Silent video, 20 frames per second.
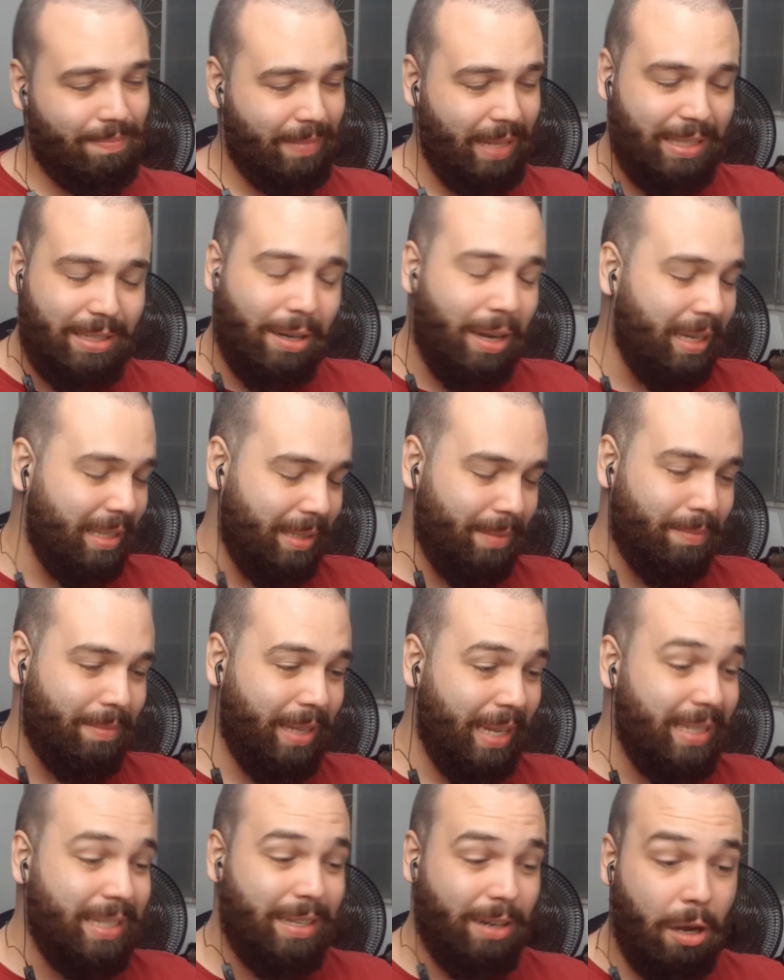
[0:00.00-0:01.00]
That's awesome.
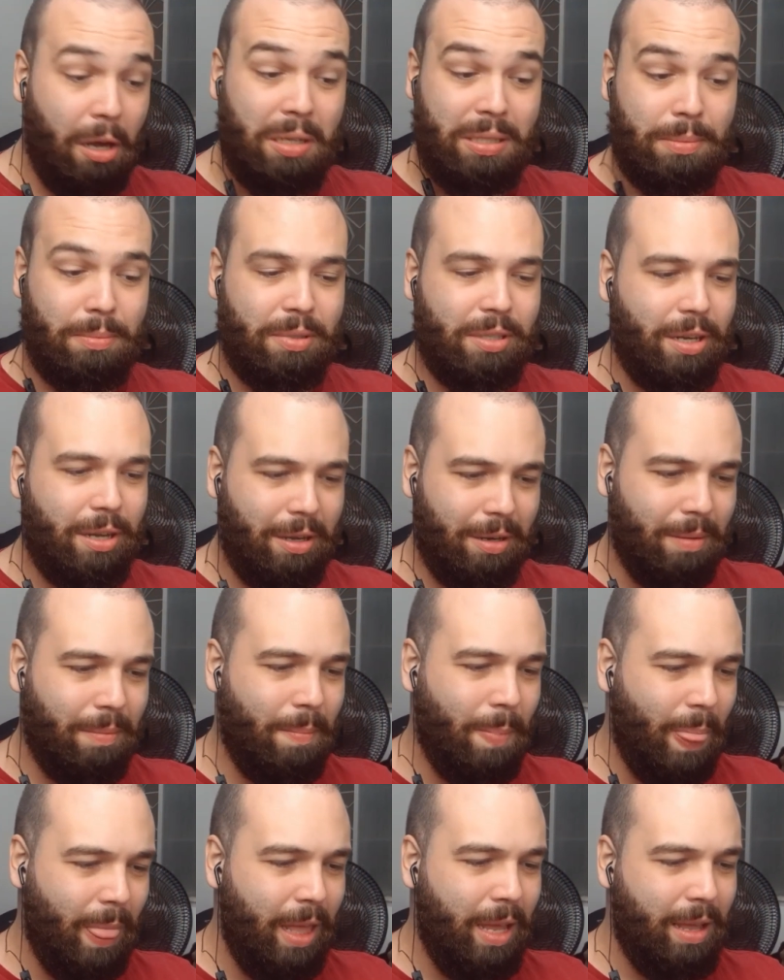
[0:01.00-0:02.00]
That's an awesome song.
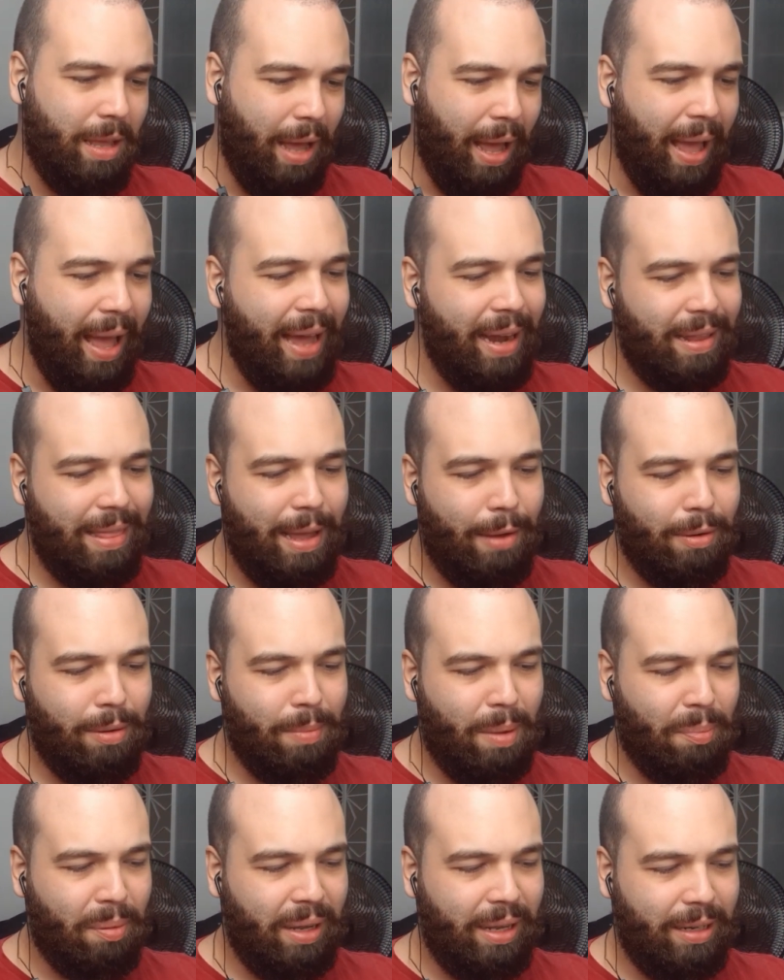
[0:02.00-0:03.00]
I added that one to
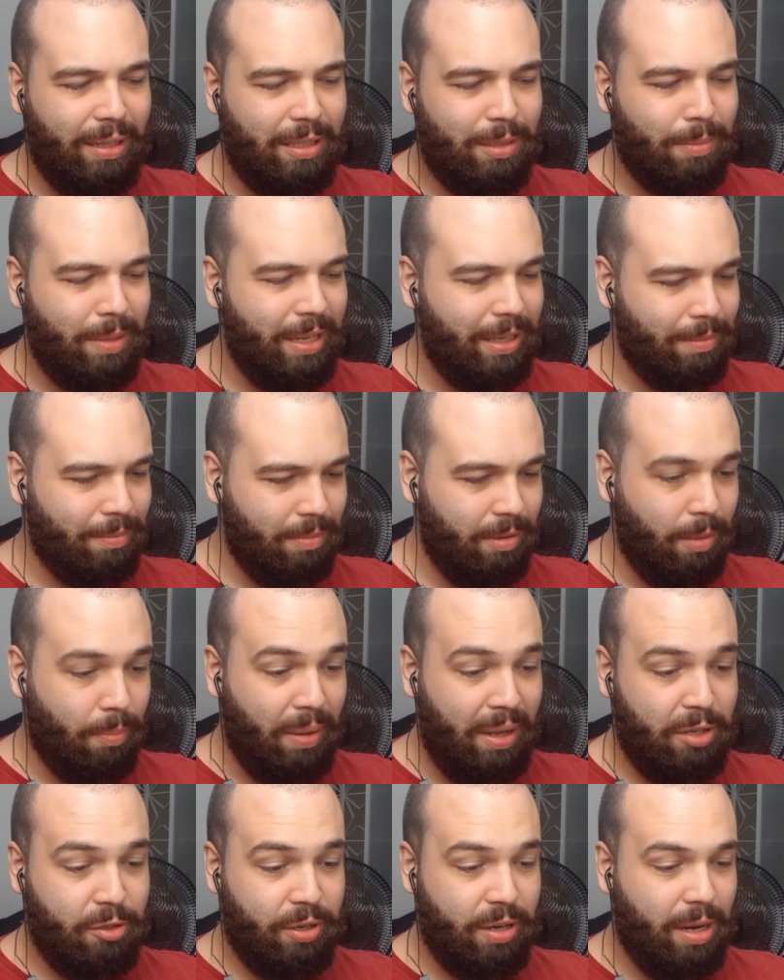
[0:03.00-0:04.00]
my playlist, man. The
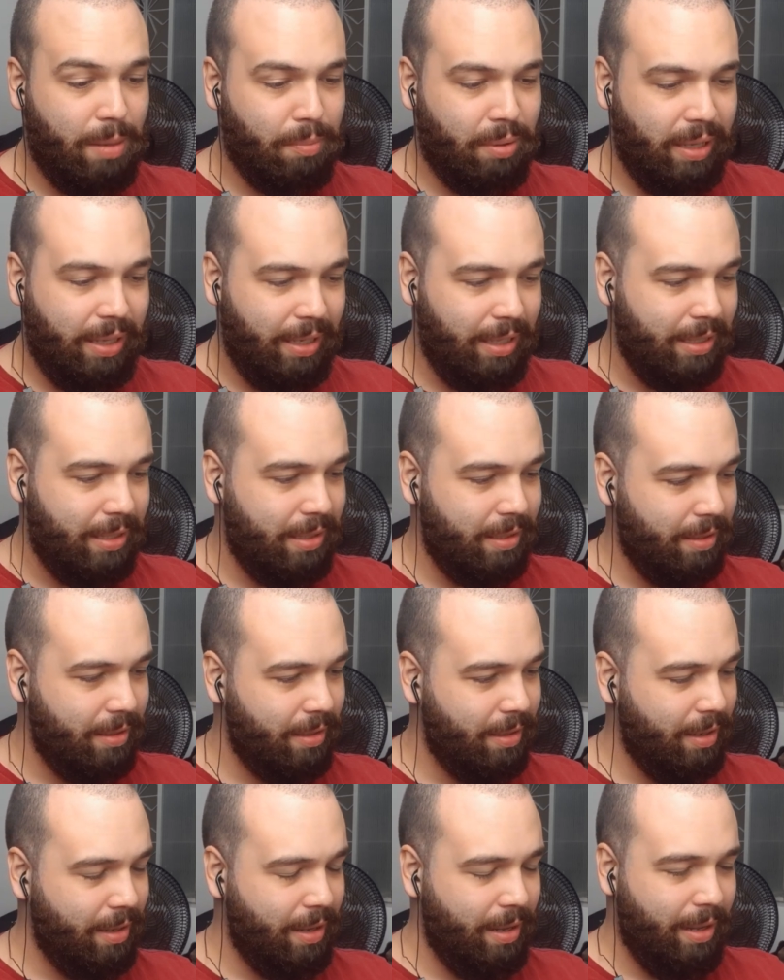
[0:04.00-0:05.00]
Patreon playlist.
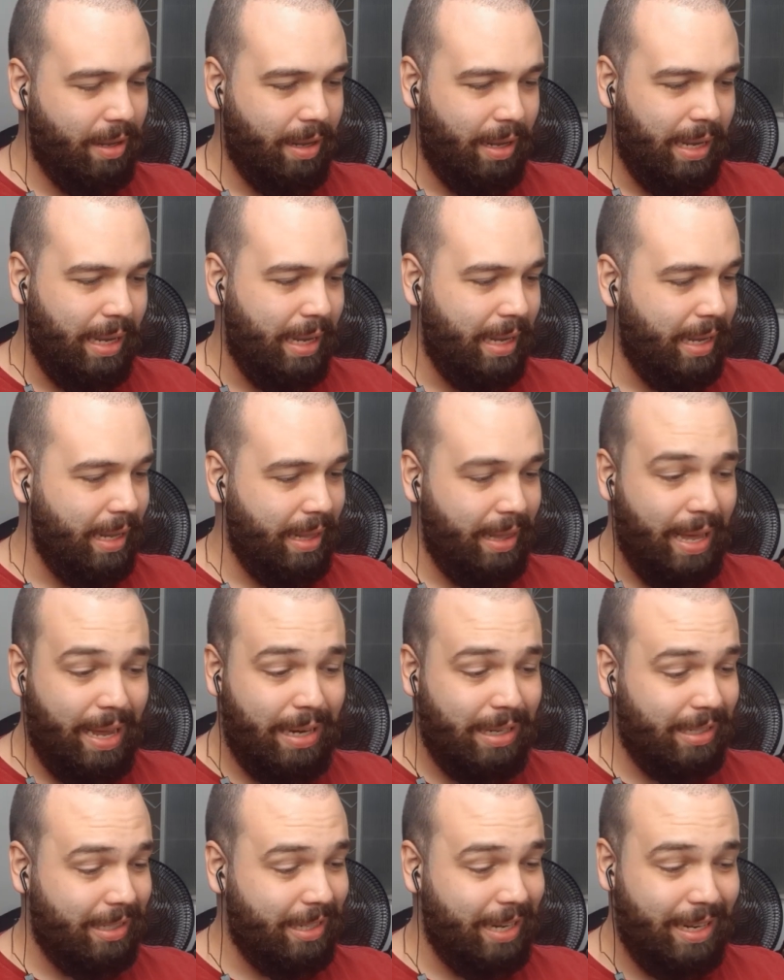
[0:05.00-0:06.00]
Uh, that
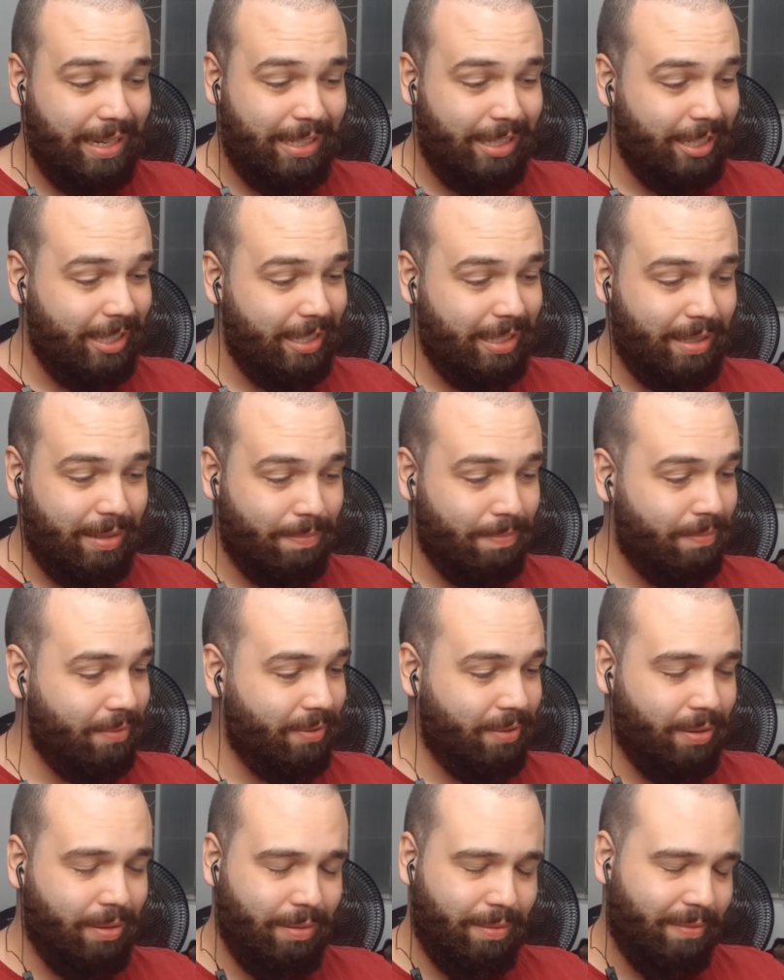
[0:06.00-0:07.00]
is that is just a
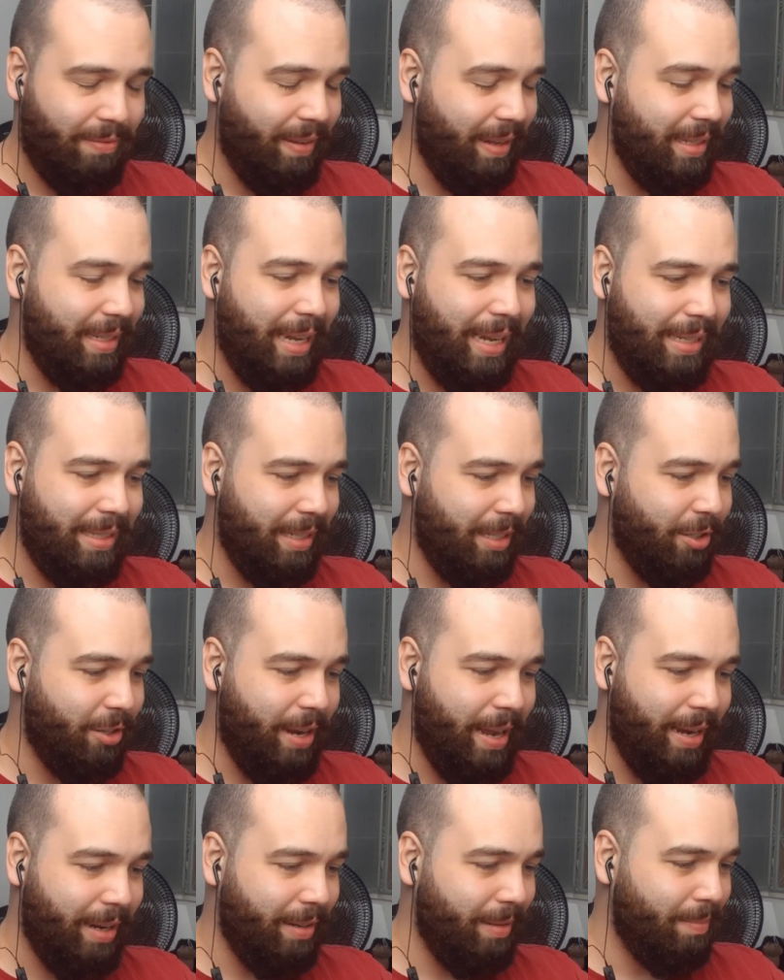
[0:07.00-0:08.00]
fantastic
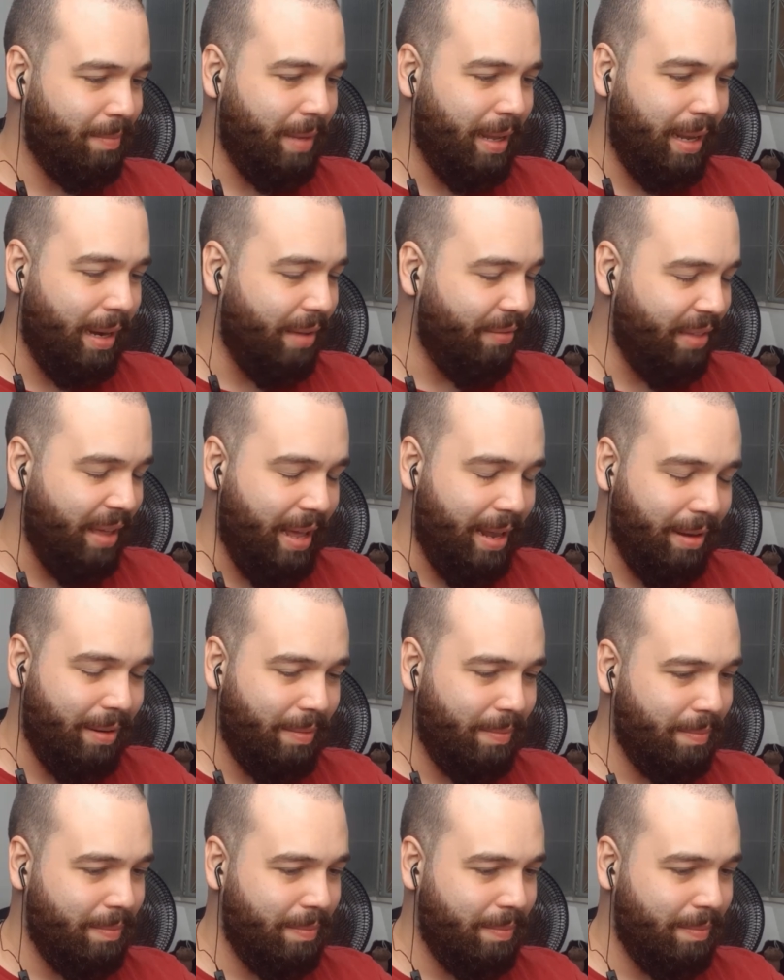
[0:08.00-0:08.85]
track. I love that.